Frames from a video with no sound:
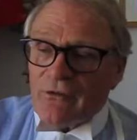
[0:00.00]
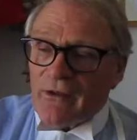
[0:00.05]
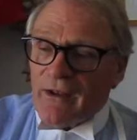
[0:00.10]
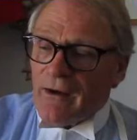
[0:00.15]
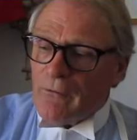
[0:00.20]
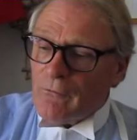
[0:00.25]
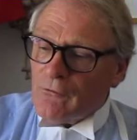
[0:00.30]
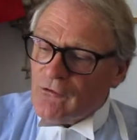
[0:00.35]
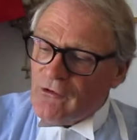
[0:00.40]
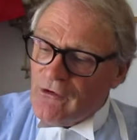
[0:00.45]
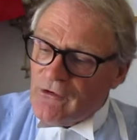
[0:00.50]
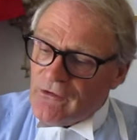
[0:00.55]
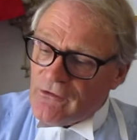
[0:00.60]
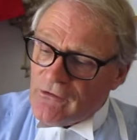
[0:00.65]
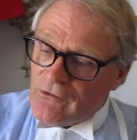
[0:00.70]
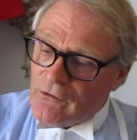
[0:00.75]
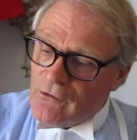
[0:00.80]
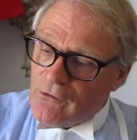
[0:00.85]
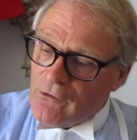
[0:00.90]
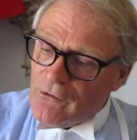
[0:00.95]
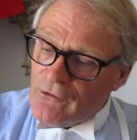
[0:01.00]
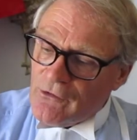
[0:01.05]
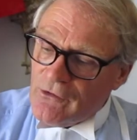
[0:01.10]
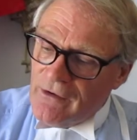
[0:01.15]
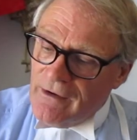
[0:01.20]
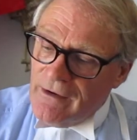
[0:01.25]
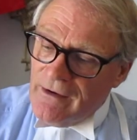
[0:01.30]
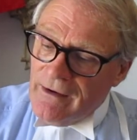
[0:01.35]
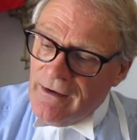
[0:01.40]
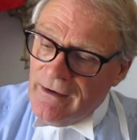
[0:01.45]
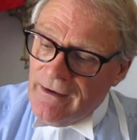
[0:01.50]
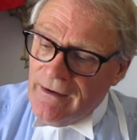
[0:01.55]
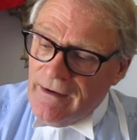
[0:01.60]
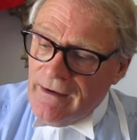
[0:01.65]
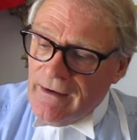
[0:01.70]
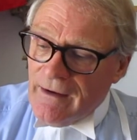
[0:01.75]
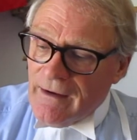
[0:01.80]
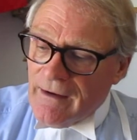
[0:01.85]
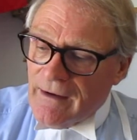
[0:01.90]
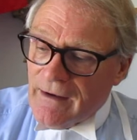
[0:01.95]
there, which is good.
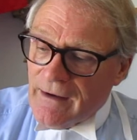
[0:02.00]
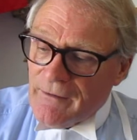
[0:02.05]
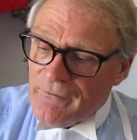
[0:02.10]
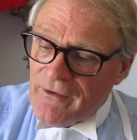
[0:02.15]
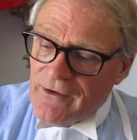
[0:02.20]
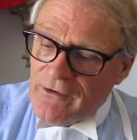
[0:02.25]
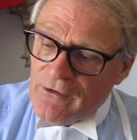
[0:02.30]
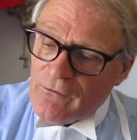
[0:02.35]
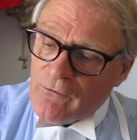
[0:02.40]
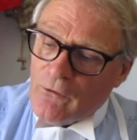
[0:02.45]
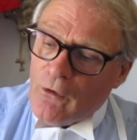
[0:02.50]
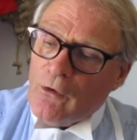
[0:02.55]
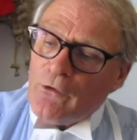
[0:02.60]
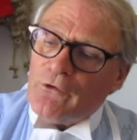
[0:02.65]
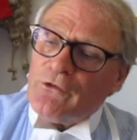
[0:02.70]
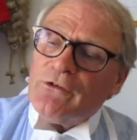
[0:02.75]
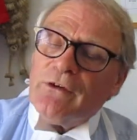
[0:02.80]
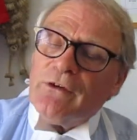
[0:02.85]
And then you've got